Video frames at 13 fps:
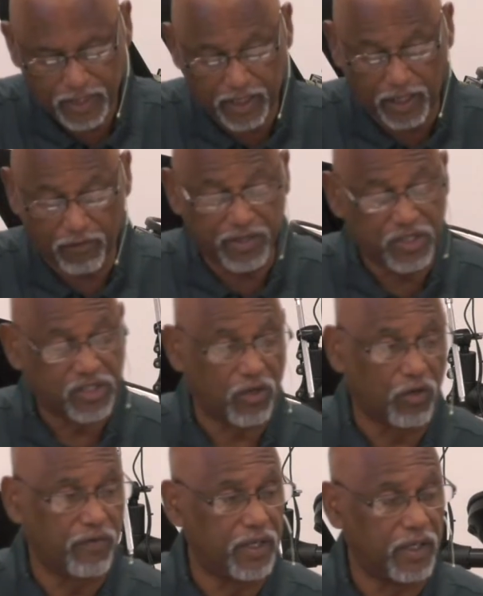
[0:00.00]
And every
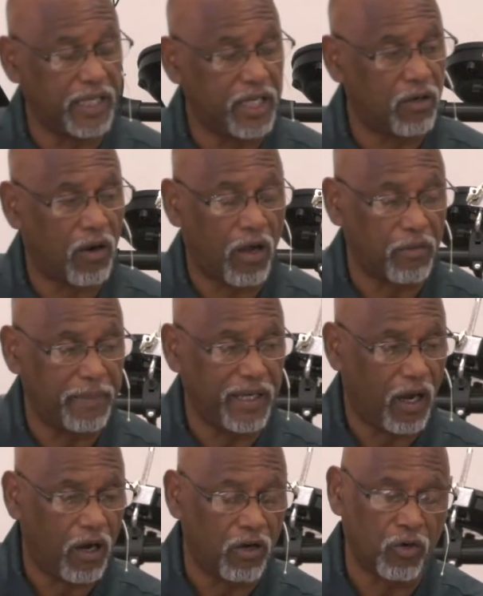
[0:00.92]
servant leader ought to
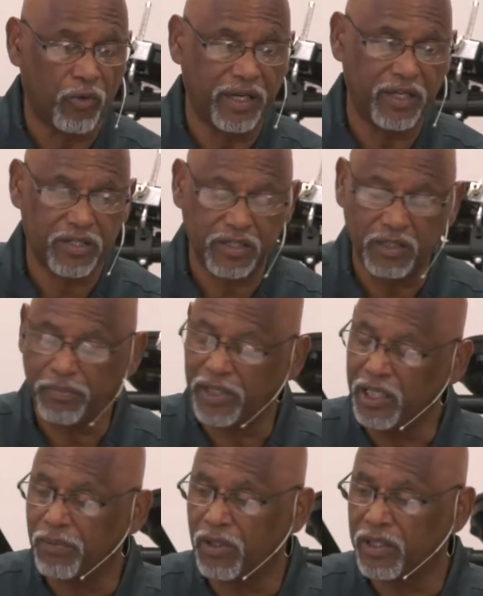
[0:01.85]
be hungry to see
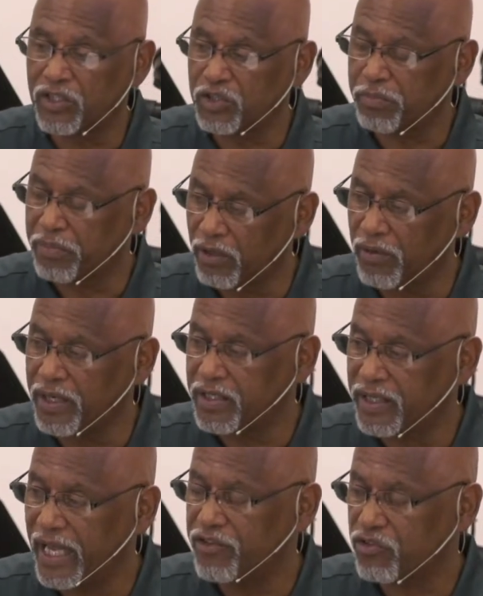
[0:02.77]
people
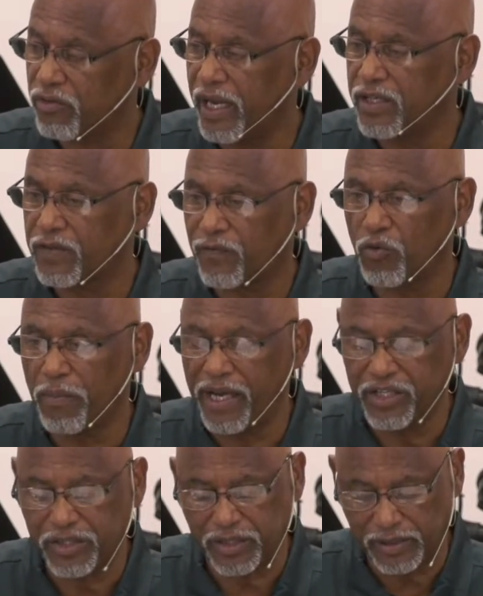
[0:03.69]
experience that
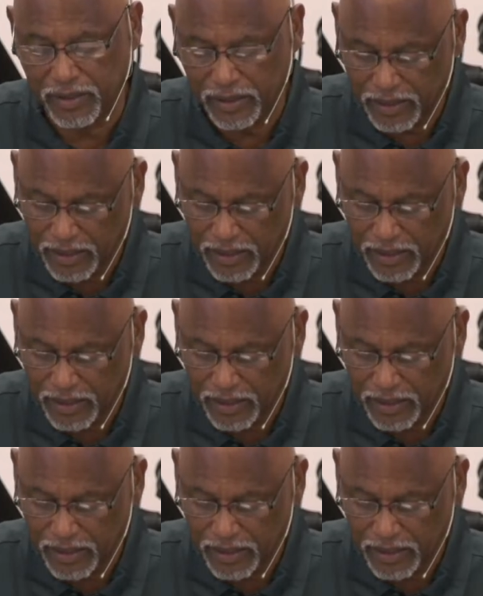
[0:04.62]
transformation